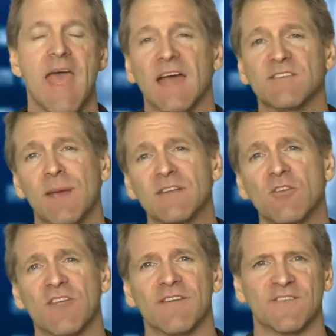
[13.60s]
As a
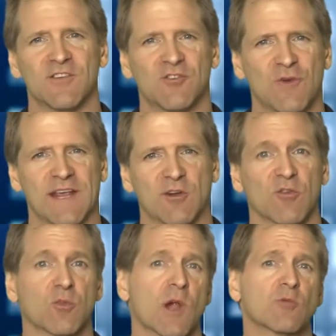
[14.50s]
mental toughness trainer,
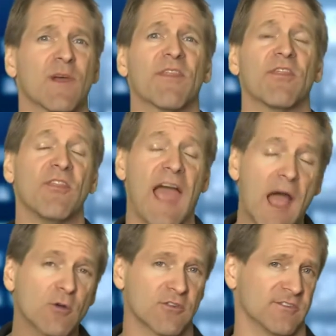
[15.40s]
I've worked with
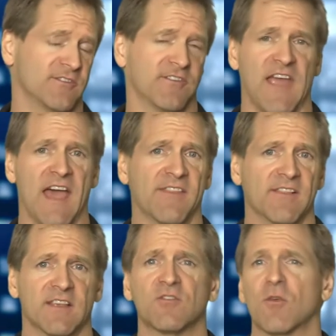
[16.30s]
thousands of
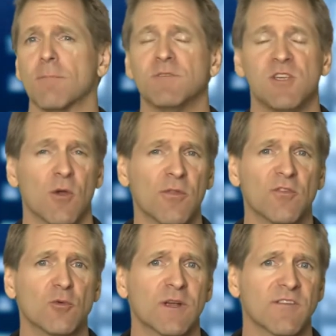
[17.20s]
athletes from youth
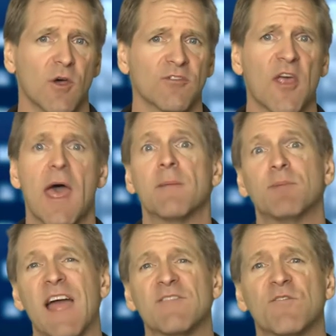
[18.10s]
to adults.
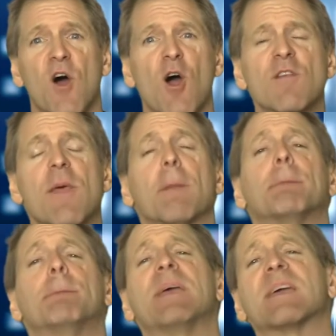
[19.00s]
By far the
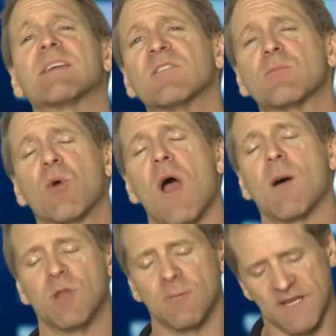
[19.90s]
biggest
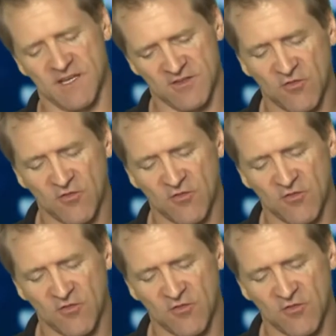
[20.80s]
problem is